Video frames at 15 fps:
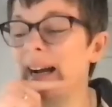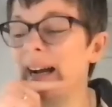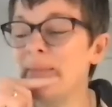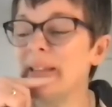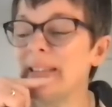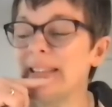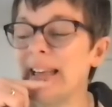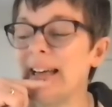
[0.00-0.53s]
I'm
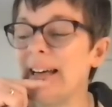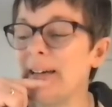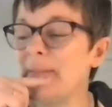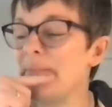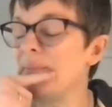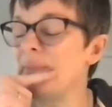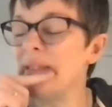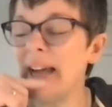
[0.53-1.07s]
just
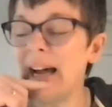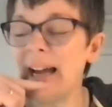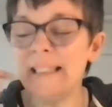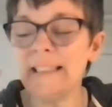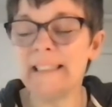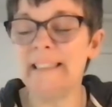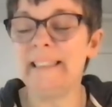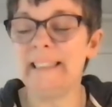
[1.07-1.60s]
dying
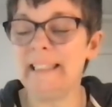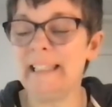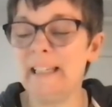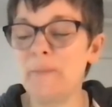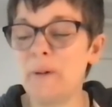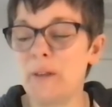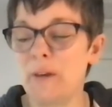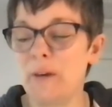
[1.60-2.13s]
to dig
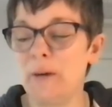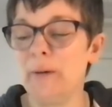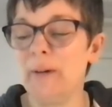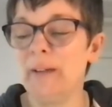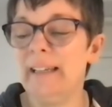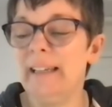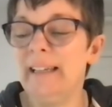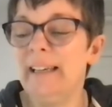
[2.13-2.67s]
in with you.
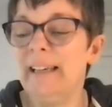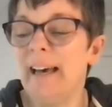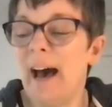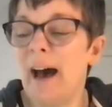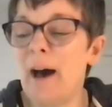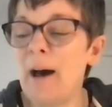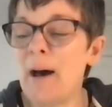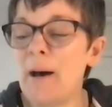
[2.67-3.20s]

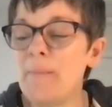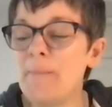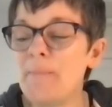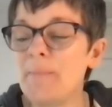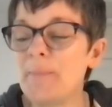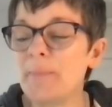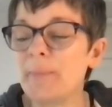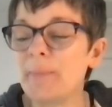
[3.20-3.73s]

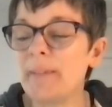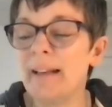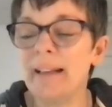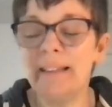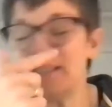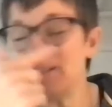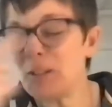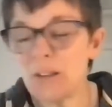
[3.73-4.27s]

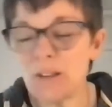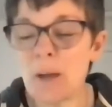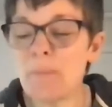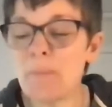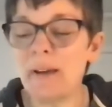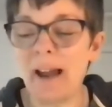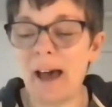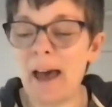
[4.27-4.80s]
Let's just jump
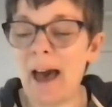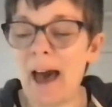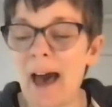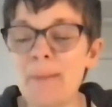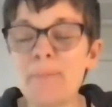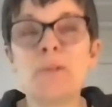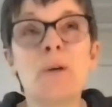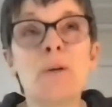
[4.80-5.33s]
in.
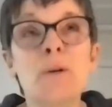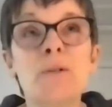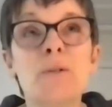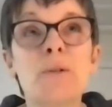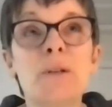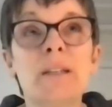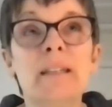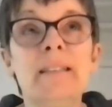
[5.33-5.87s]
I'm so
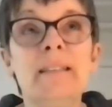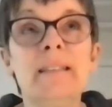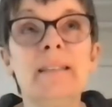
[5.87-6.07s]
intrigued